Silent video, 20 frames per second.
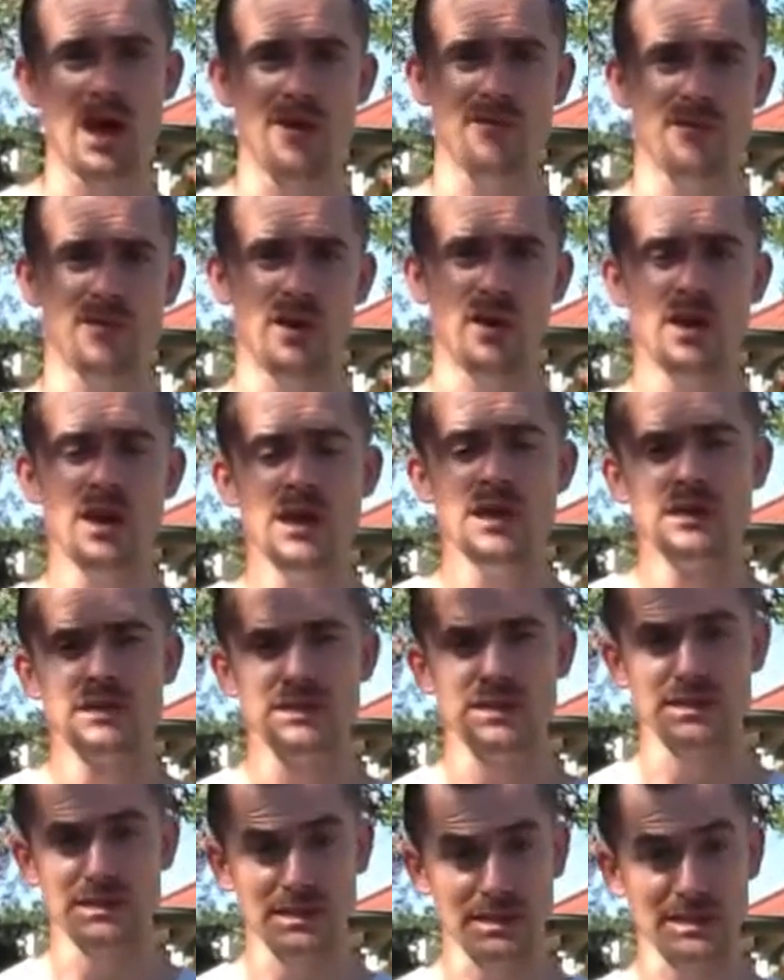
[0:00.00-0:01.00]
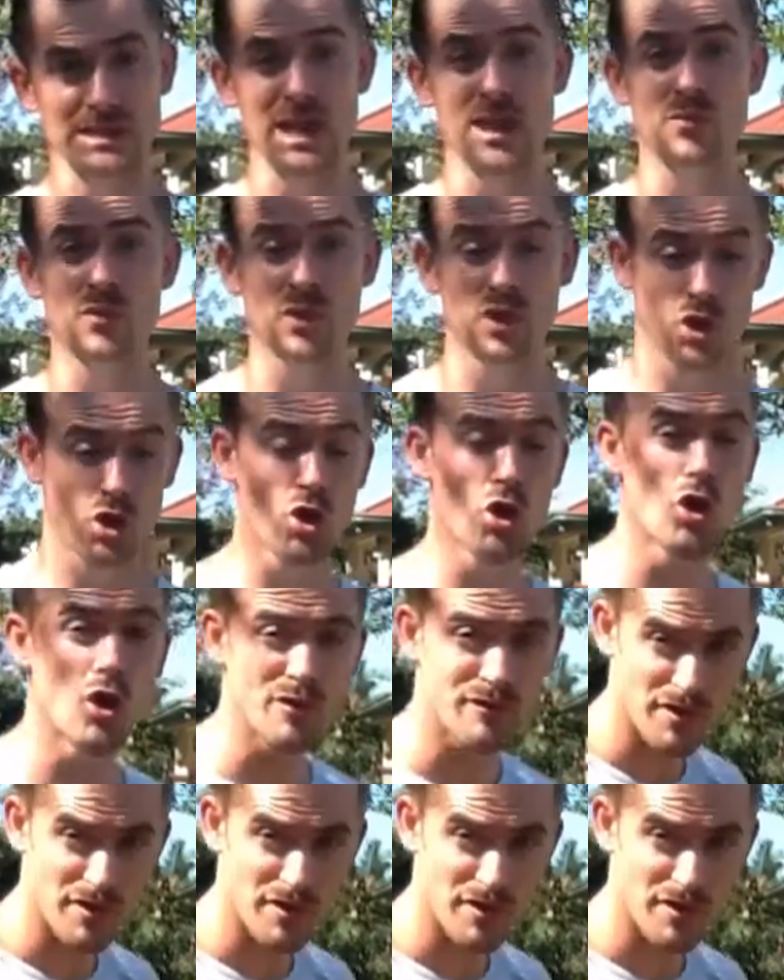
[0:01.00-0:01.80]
effort. So it's the same with your core.